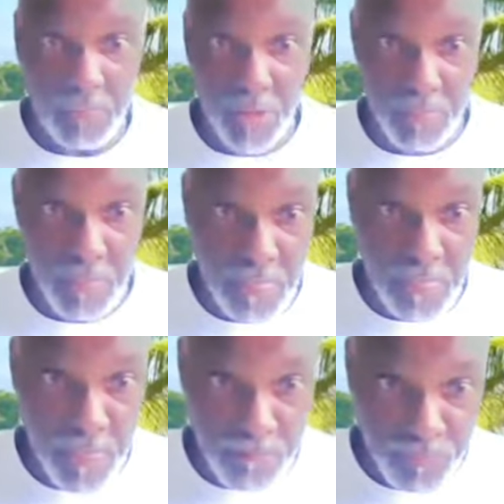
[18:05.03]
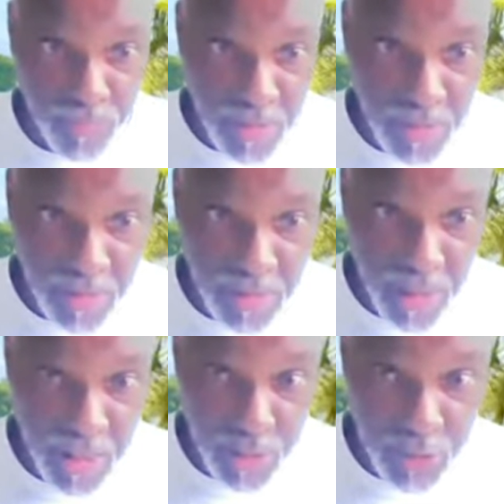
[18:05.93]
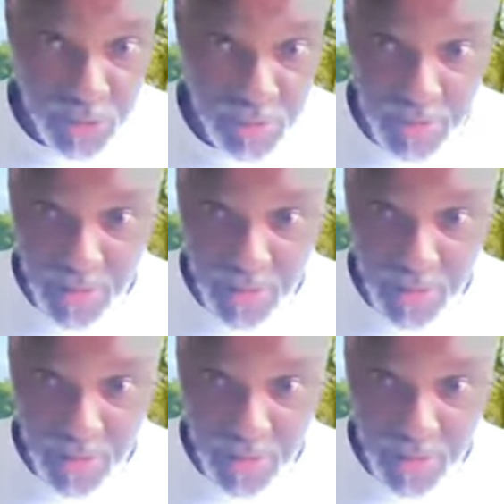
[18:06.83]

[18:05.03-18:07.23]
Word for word: Uh, you know, uh, ah,